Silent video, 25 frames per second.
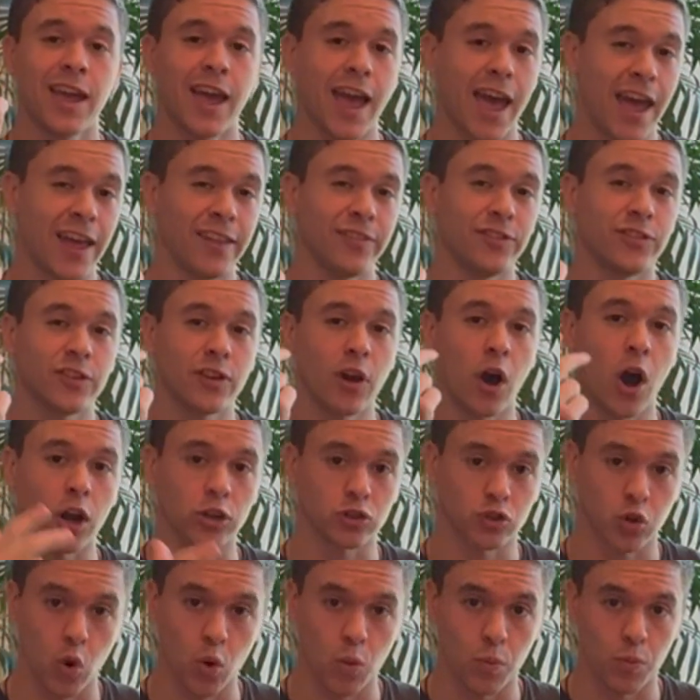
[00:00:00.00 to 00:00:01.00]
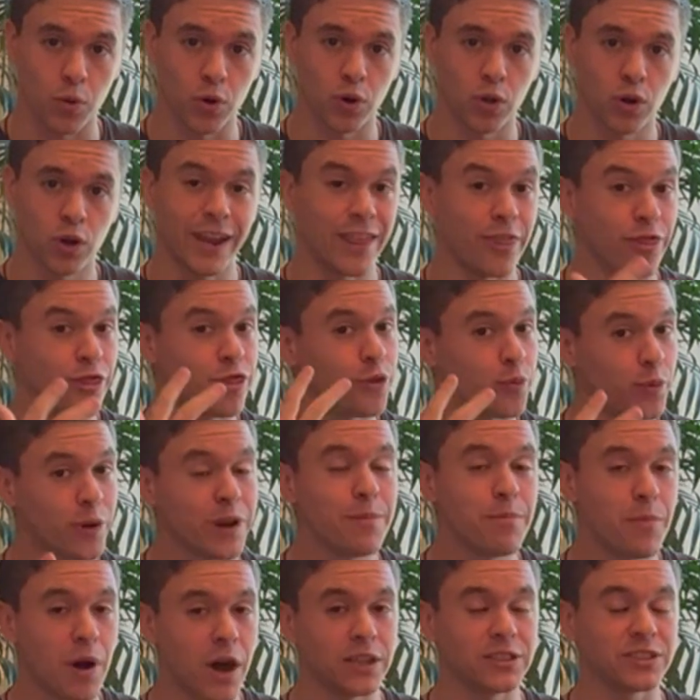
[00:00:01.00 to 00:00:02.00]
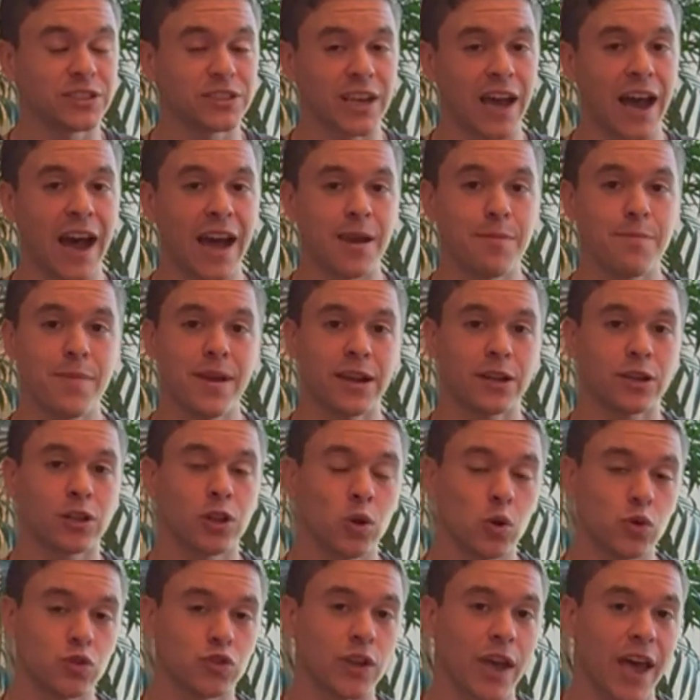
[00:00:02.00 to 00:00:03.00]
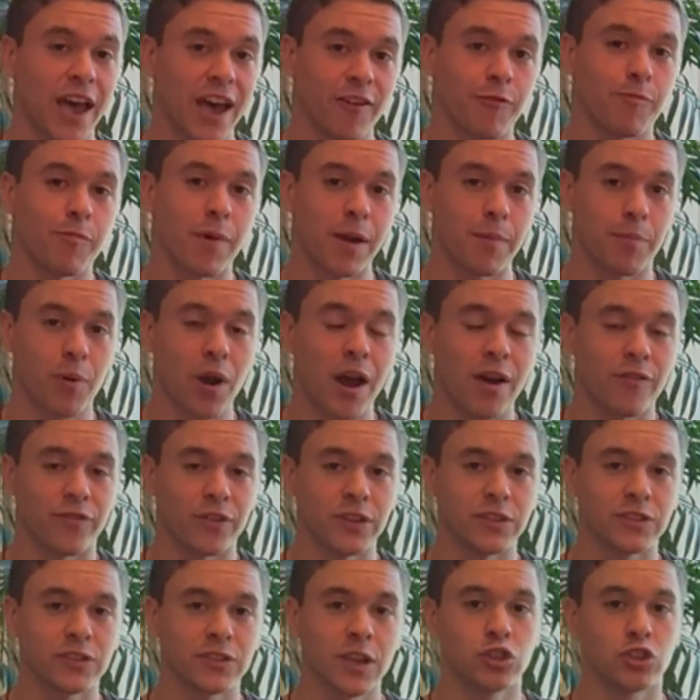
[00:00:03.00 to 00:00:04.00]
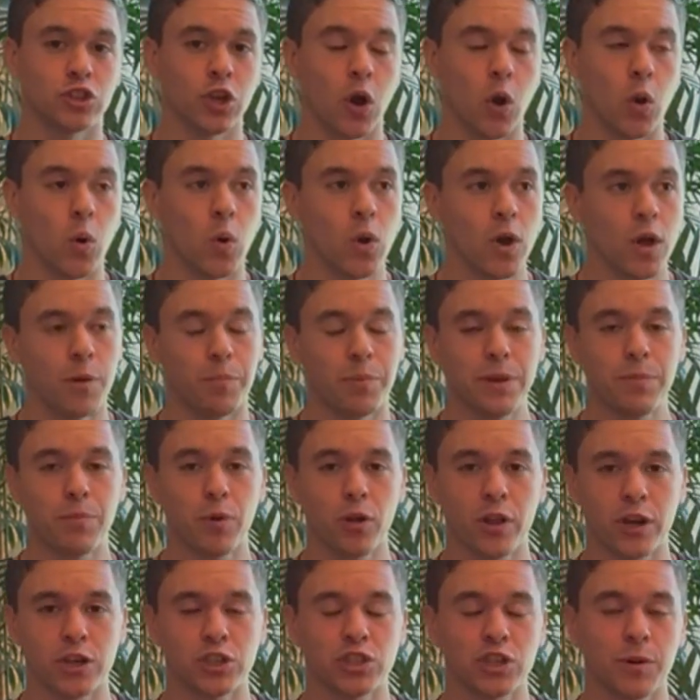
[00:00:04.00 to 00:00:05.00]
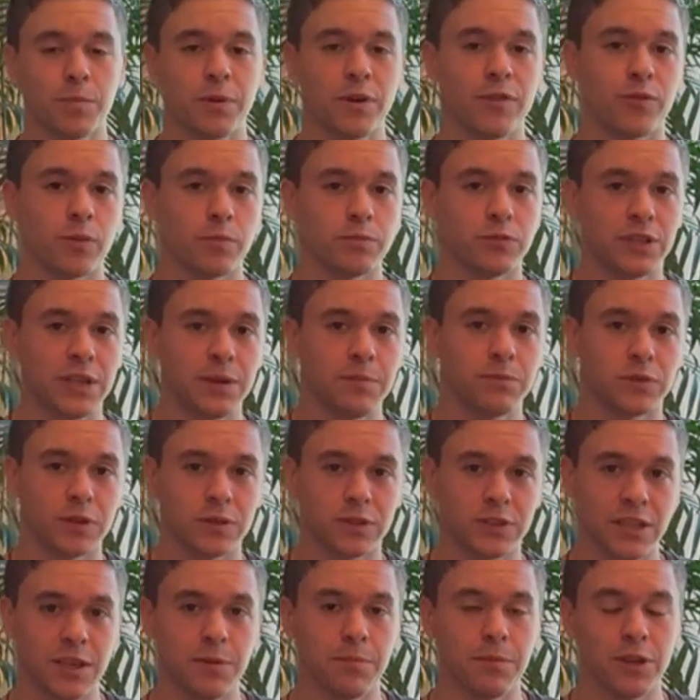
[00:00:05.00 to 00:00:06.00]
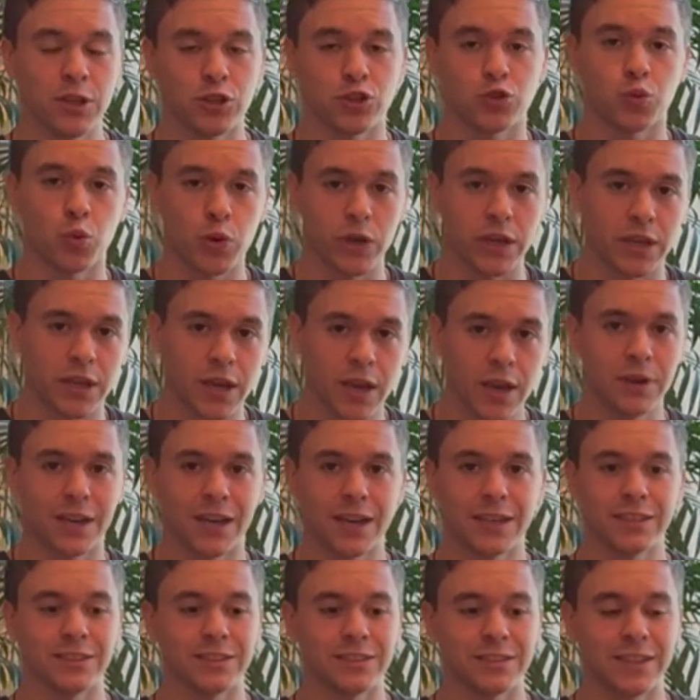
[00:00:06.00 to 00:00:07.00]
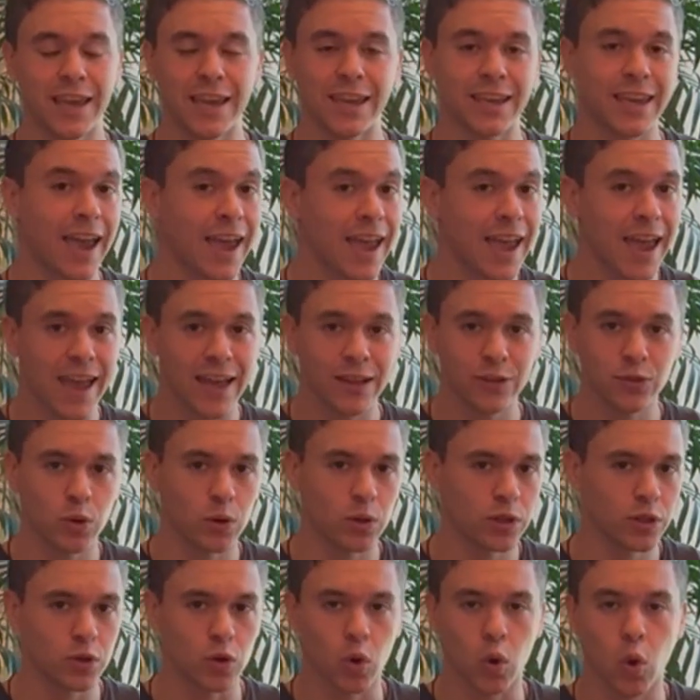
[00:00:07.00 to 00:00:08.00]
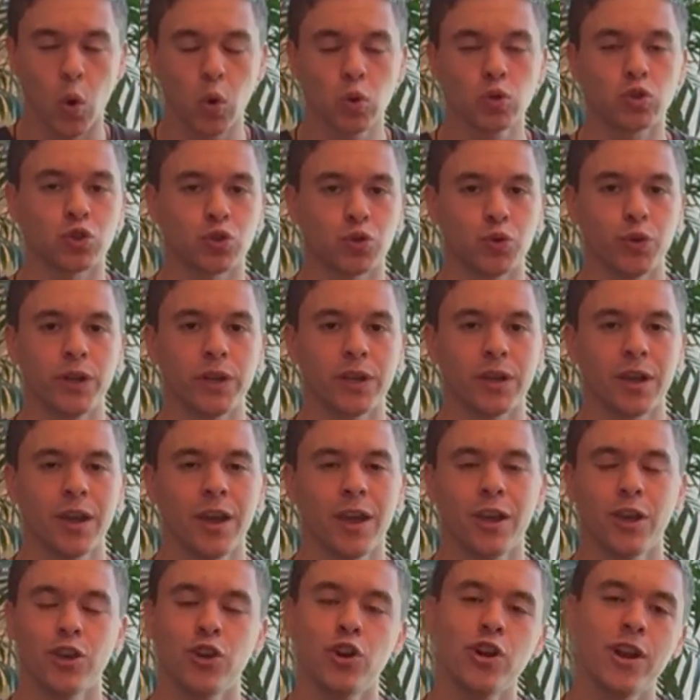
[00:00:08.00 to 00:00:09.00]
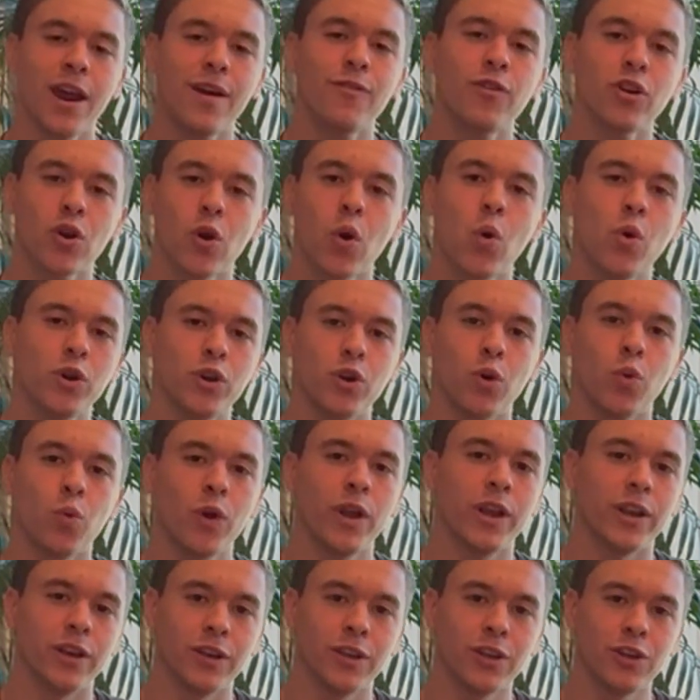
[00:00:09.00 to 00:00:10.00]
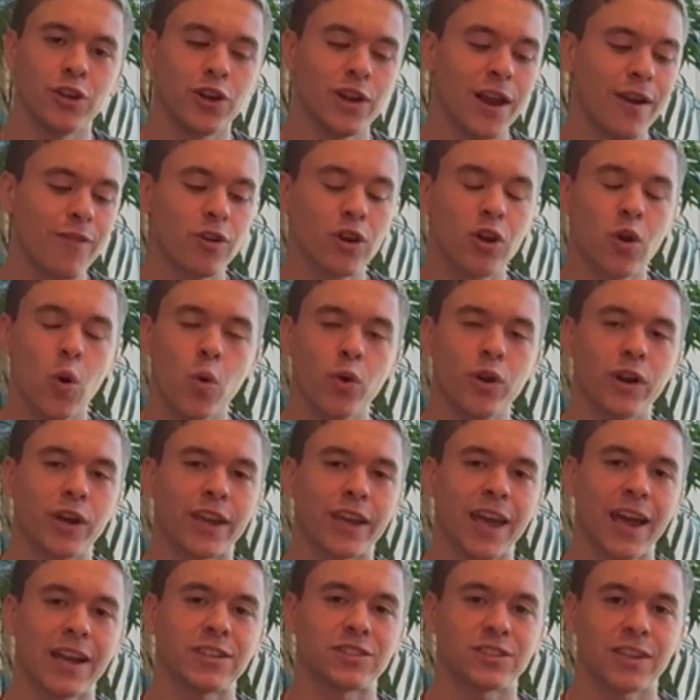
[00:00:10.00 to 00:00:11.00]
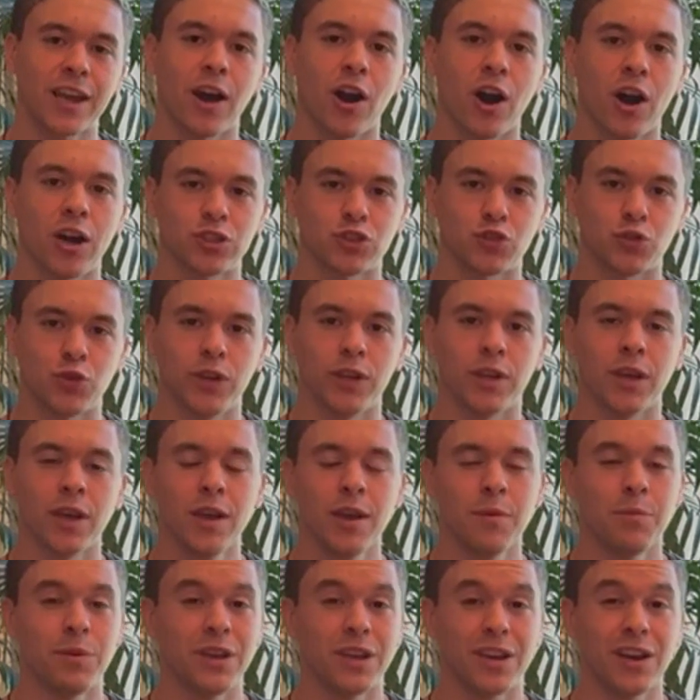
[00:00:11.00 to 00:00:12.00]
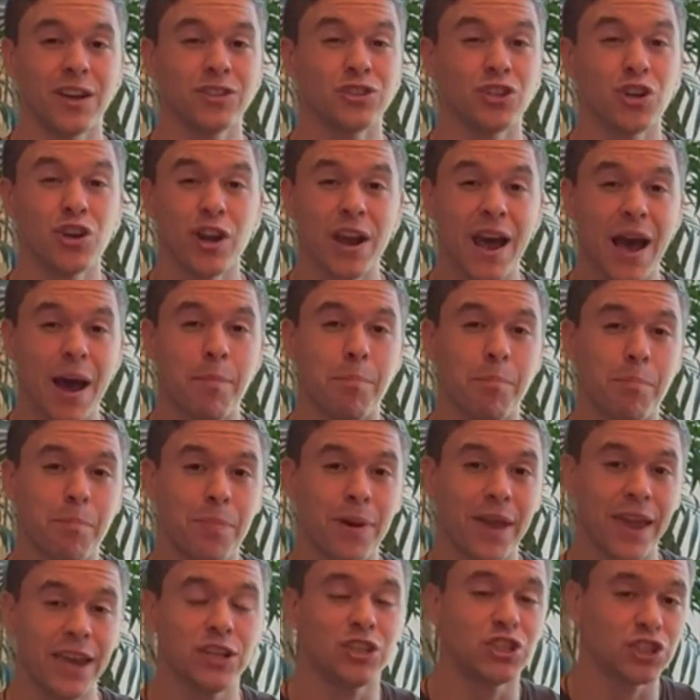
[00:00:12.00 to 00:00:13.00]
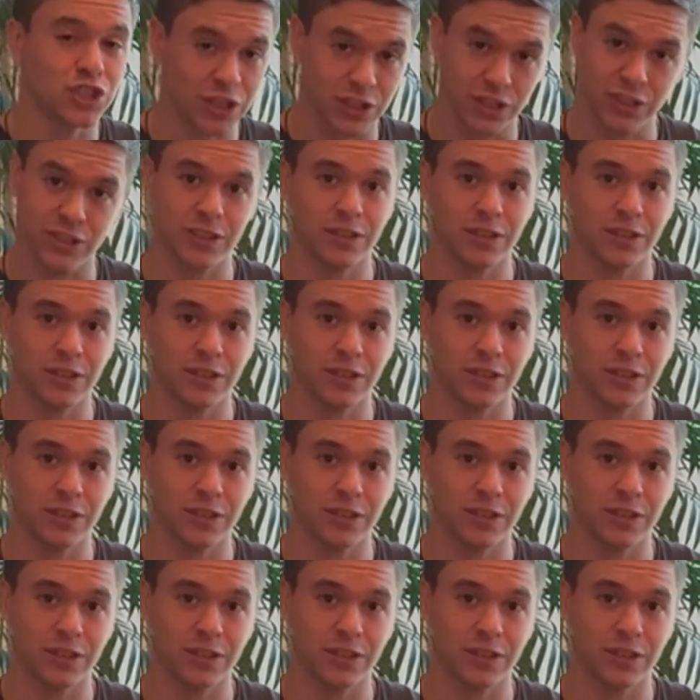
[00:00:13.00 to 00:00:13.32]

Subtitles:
and October. In 3 months, I made close to half my profits. So the people that are jumping from team to team each week because they can't handle a little cold streak, you're never going to win. You're never going to catch that hot streak because you're not patient.